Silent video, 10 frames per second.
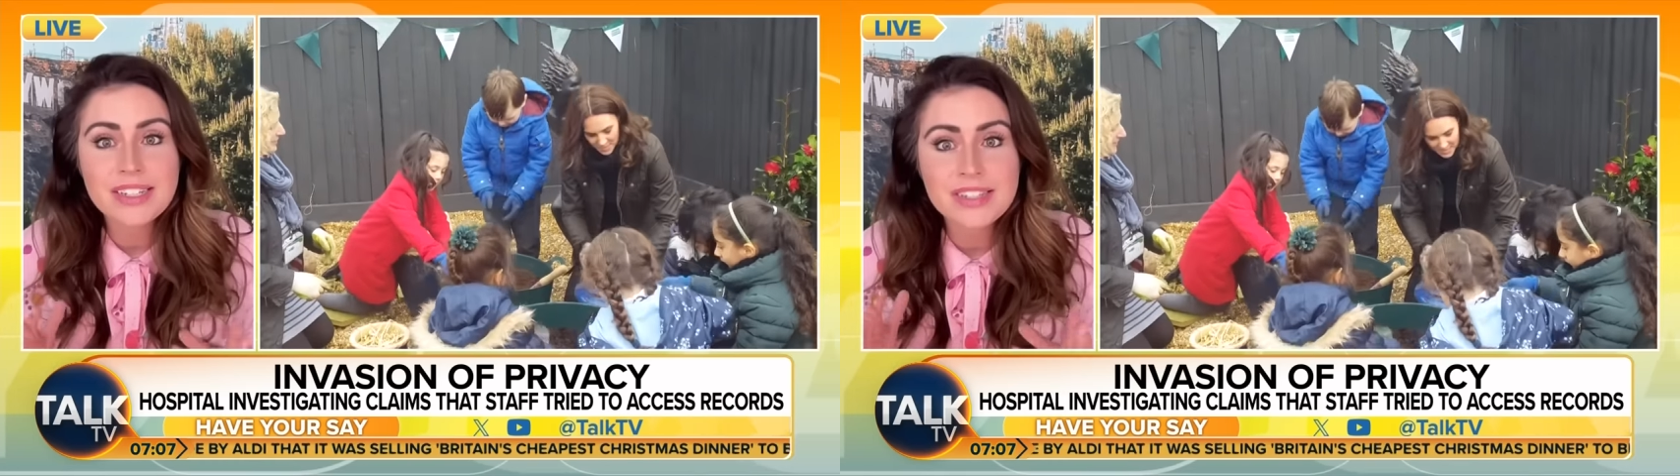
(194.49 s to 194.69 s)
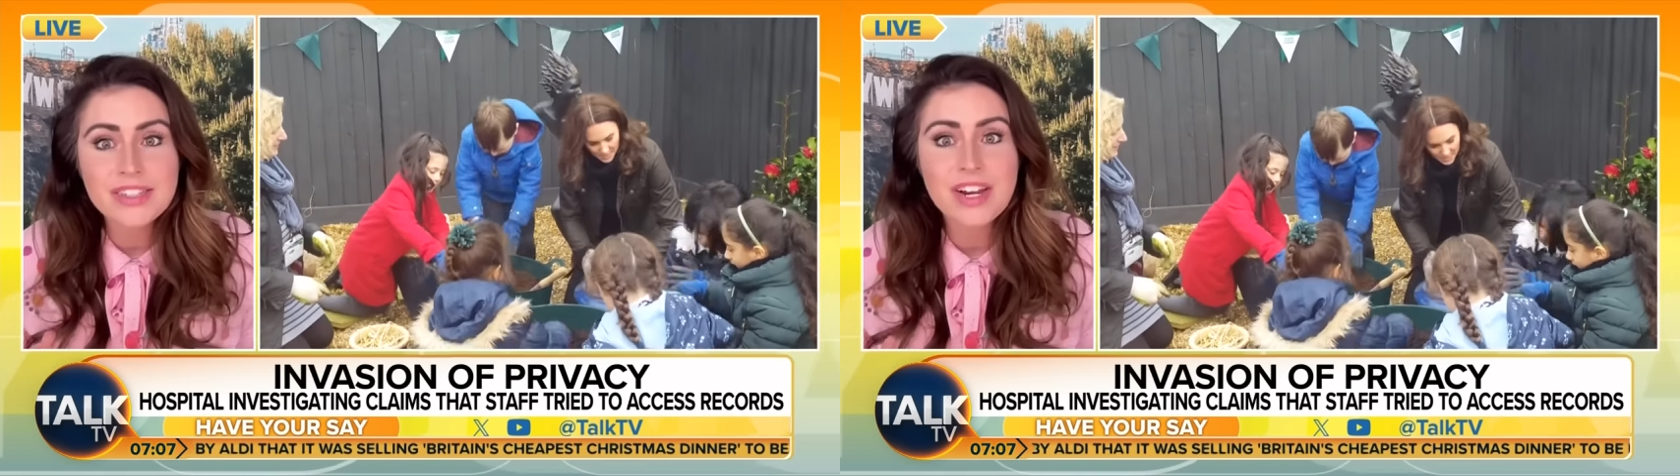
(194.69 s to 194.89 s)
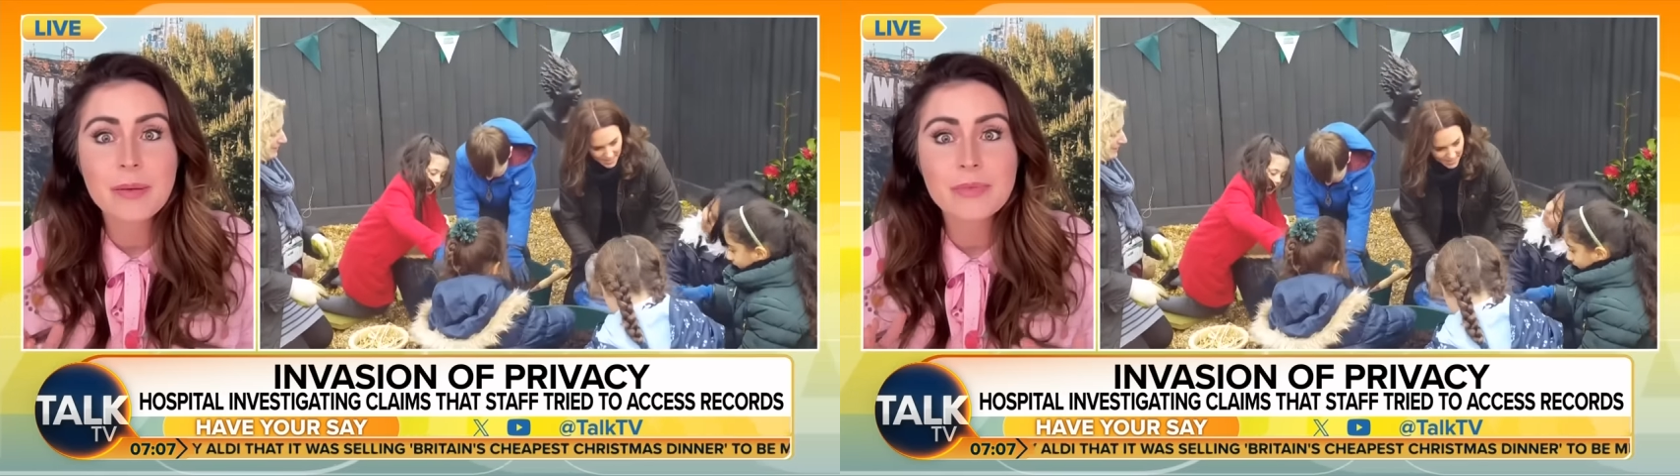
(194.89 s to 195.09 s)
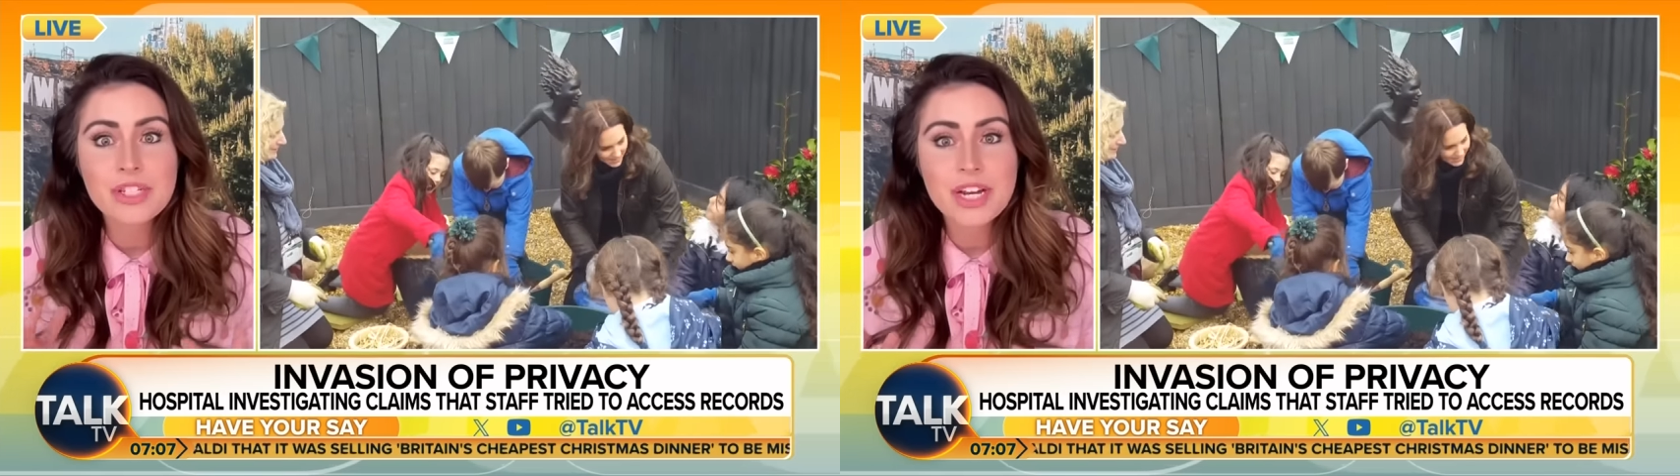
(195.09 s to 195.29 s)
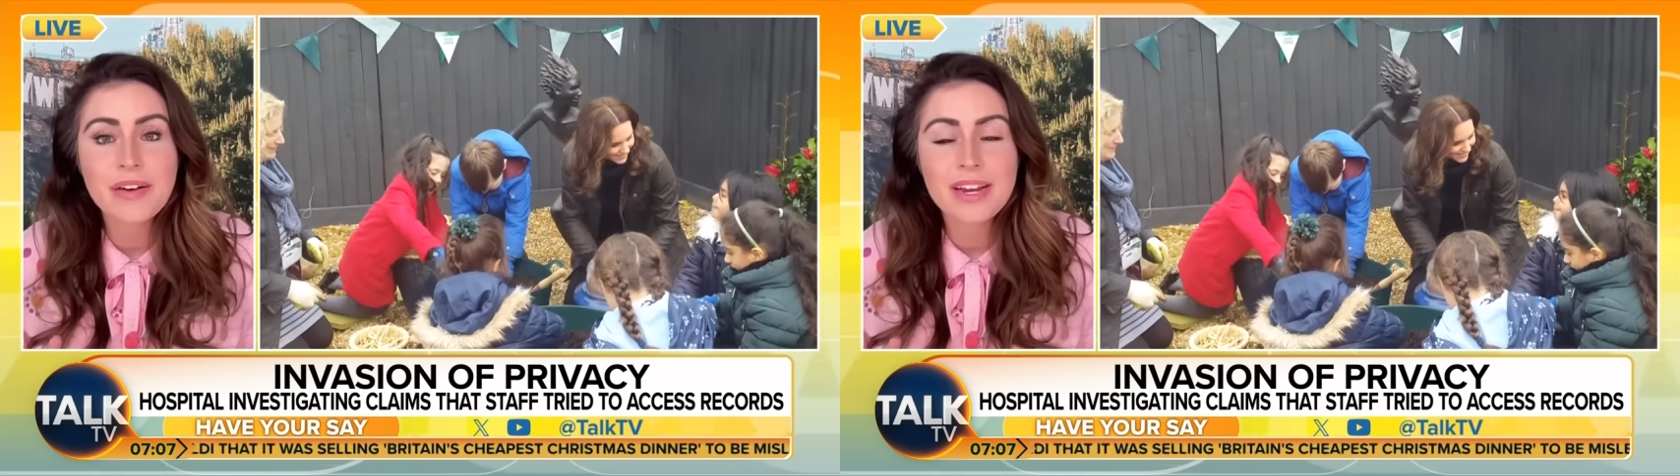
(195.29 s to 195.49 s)
to stop
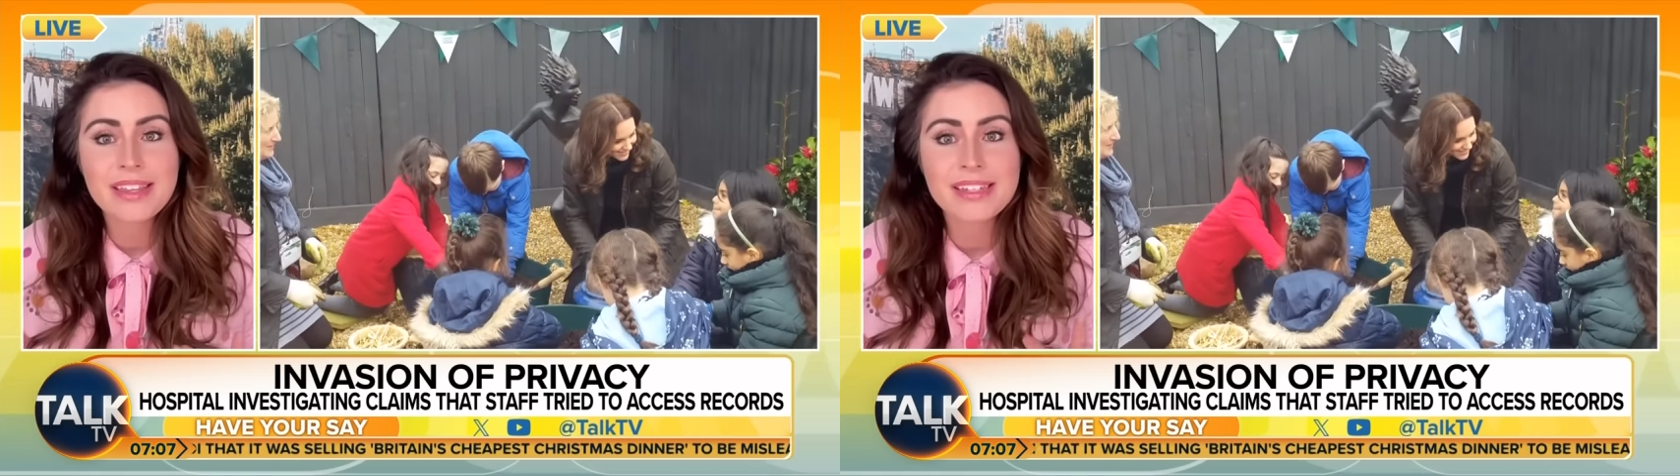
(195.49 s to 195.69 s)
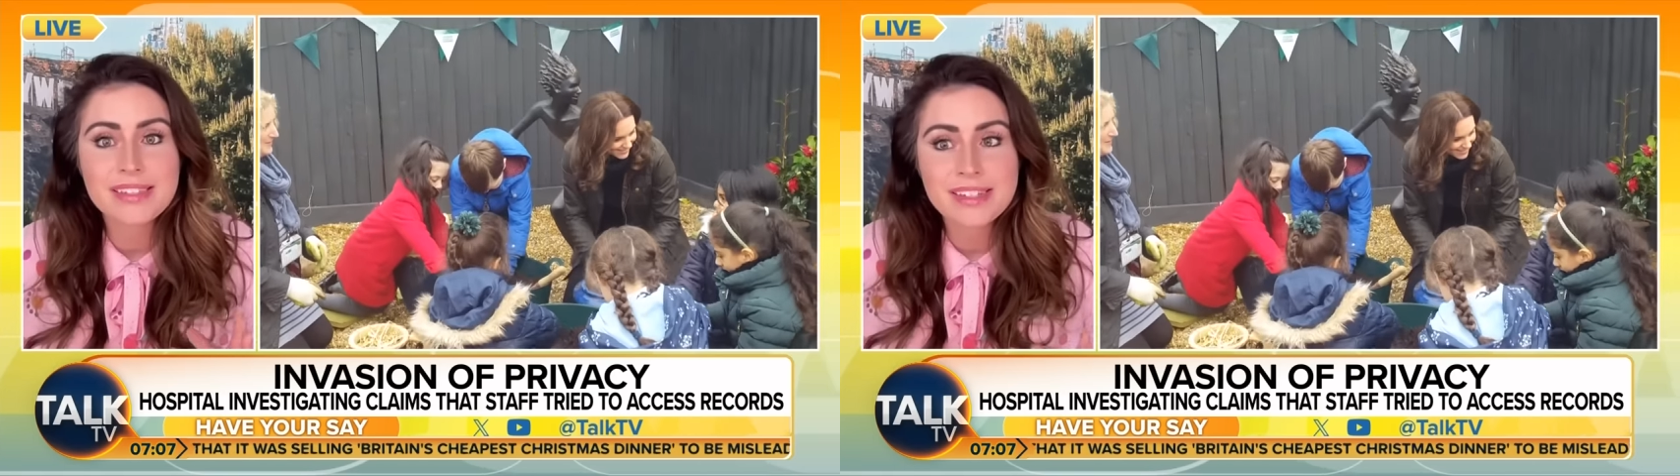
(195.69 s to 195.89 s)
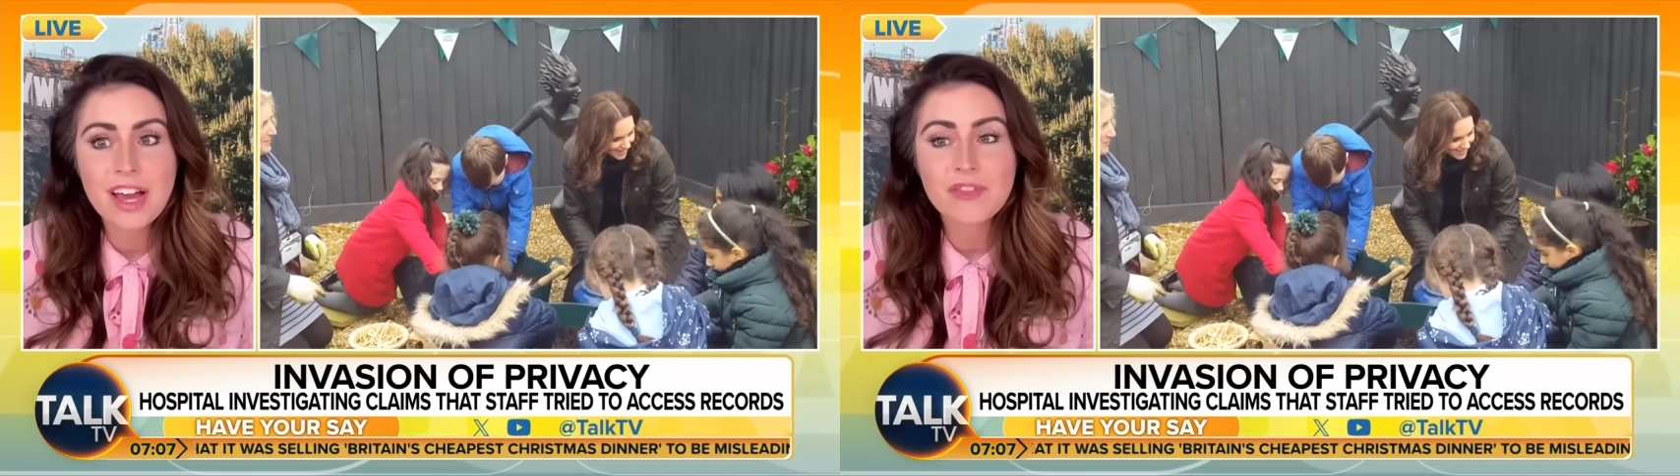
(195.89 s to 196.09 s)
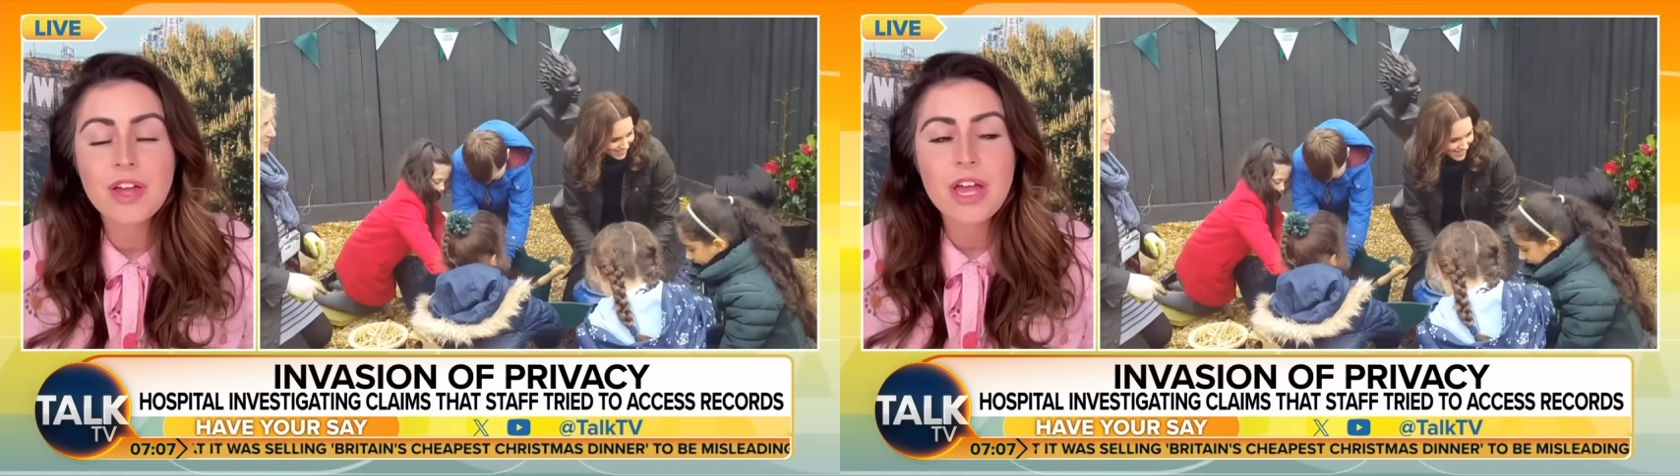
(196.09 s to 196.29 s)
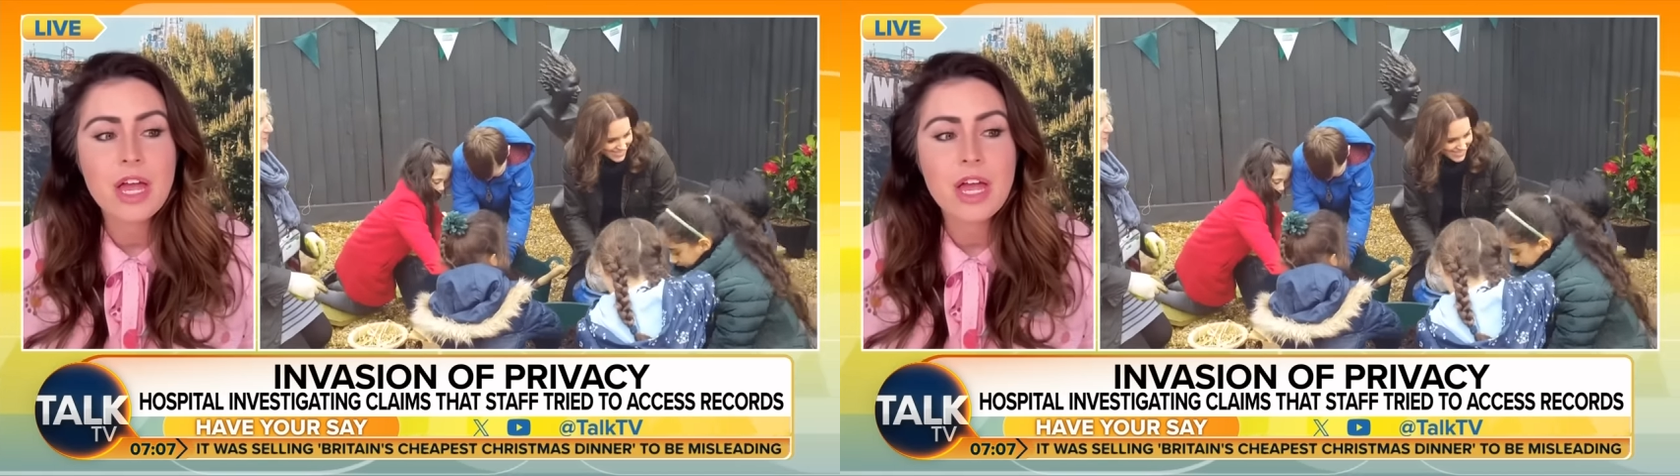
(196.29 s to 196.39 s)
sharing this stuff